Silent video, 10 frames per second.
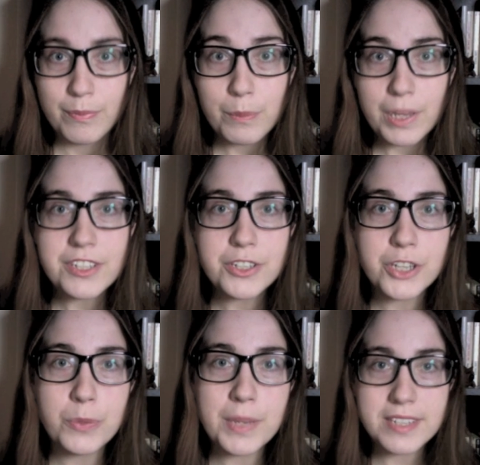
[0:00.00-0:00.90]
Plus there's
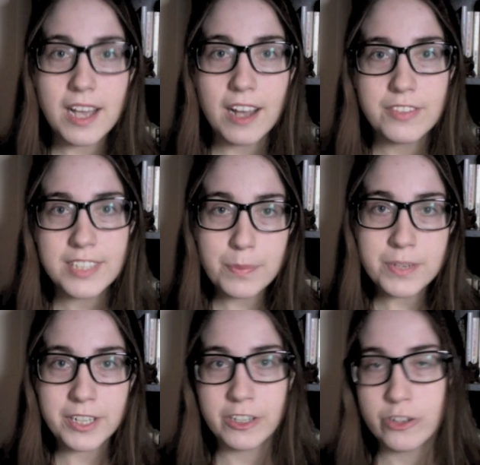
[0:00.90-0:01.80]
going to be a ton of
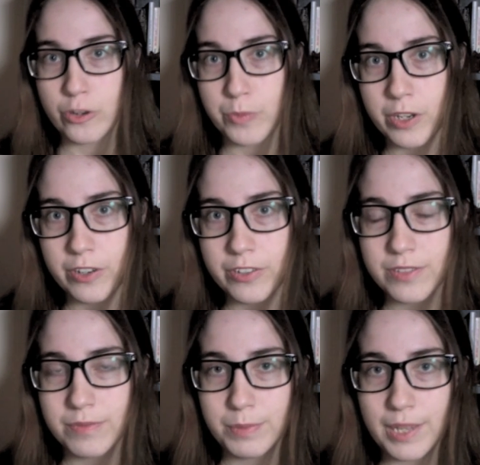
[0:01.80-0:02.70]
Skeptic
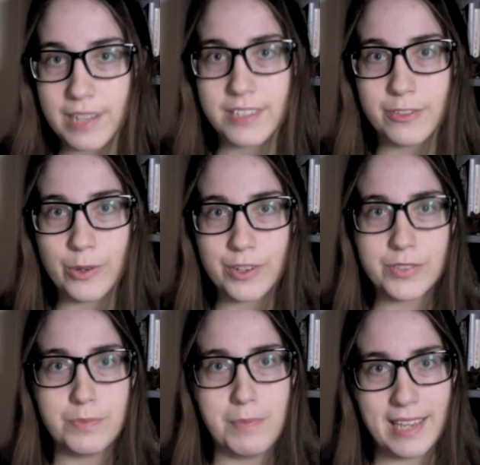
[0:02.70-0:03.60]
contributors, plus of
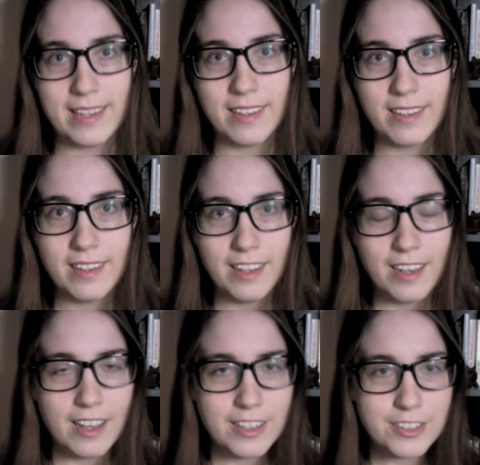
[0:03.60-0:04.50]
course me.
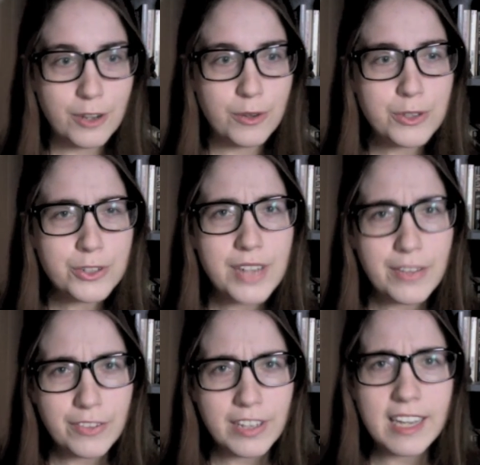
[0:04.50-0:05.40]
So you should
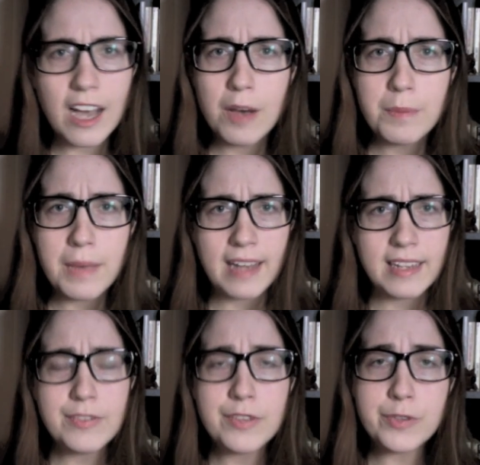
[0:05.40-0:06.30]
definitely come, and
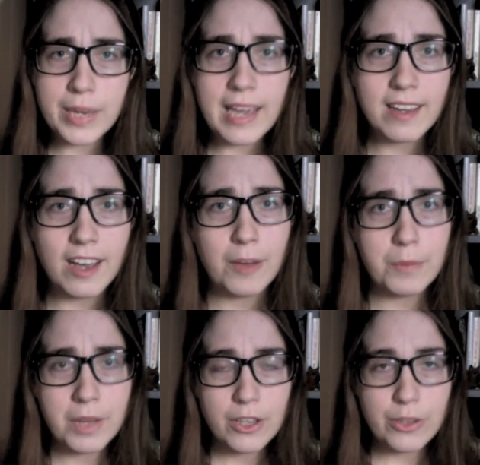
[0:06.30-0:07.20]
even if you can't come,
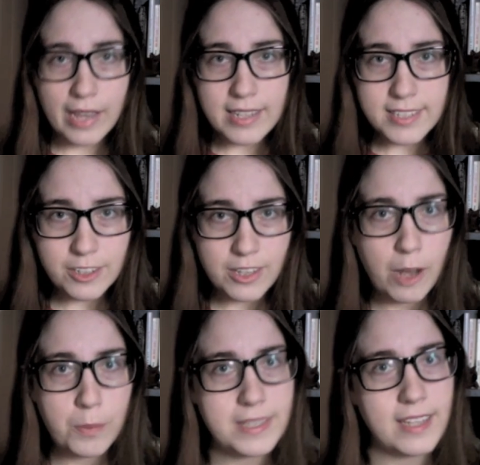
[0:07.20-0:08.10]
you can still
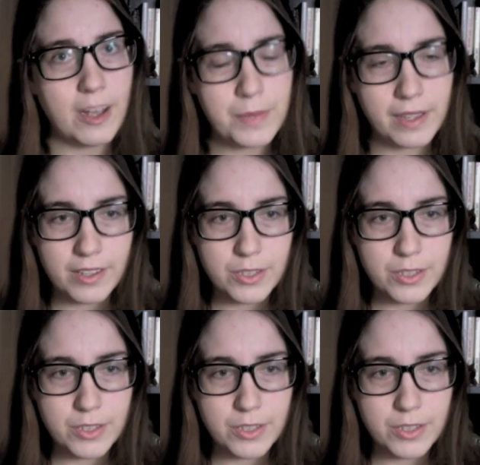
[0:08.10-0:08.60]
help us out because